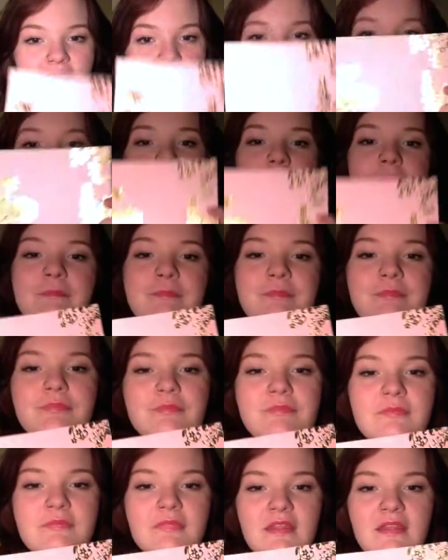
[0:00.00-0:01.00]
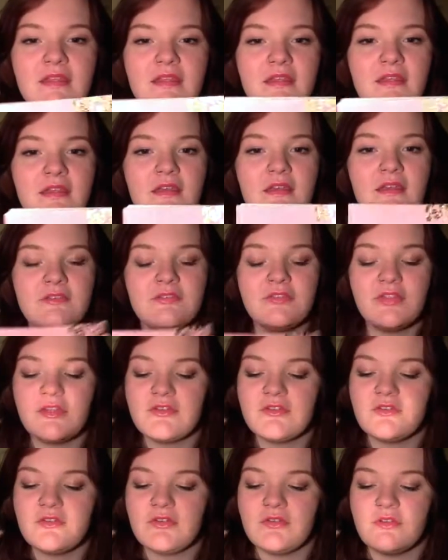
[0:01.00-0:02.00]
For
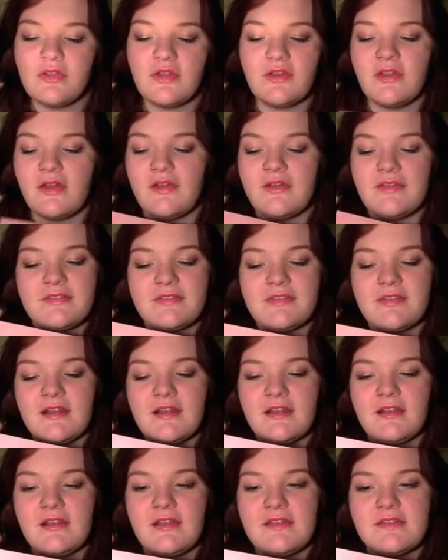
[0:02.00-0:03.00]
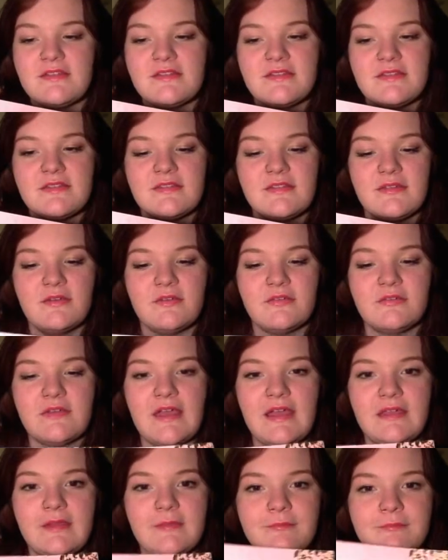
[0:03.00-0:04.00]
those of you who don't know, it's sort of
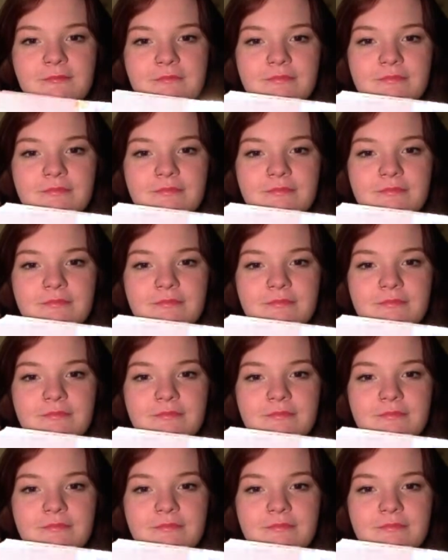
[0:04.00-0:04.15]
a